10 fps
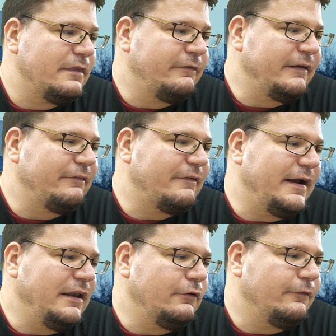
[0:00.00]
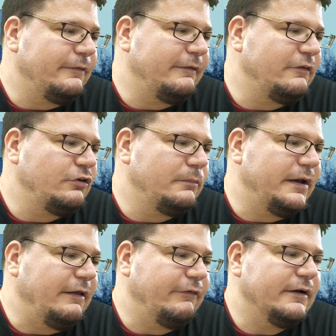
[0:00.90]
This exciting new six issue
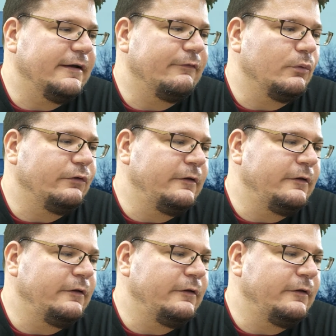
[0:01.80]
miniseries will,